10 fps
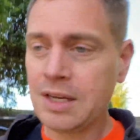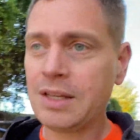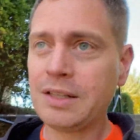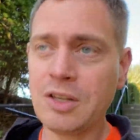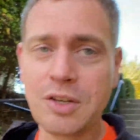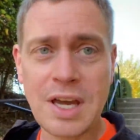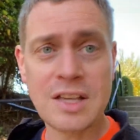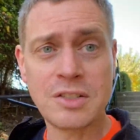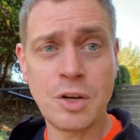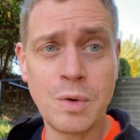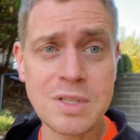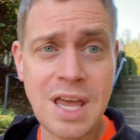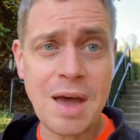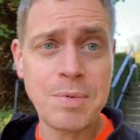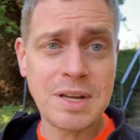let you guys know what's
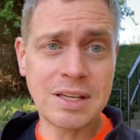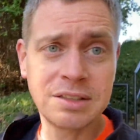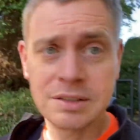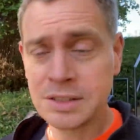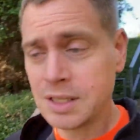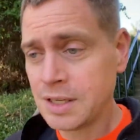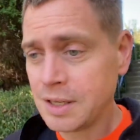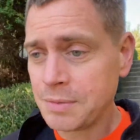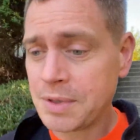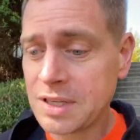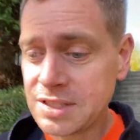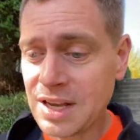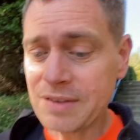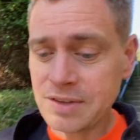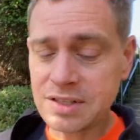happening, because
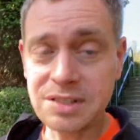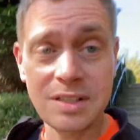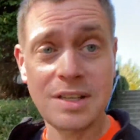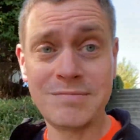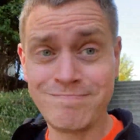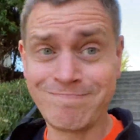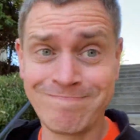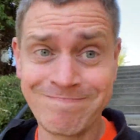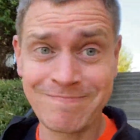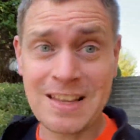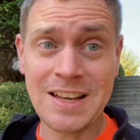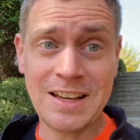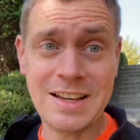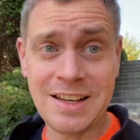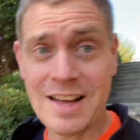obviously
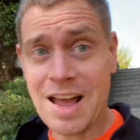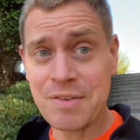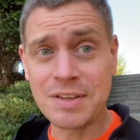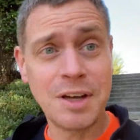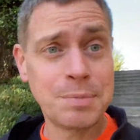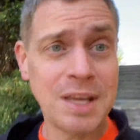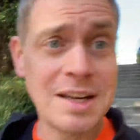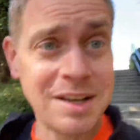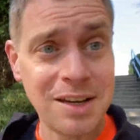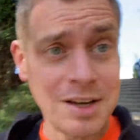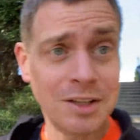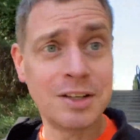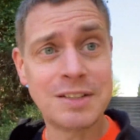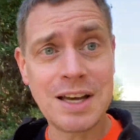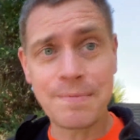I haven't updated it in a long
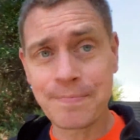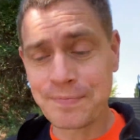time.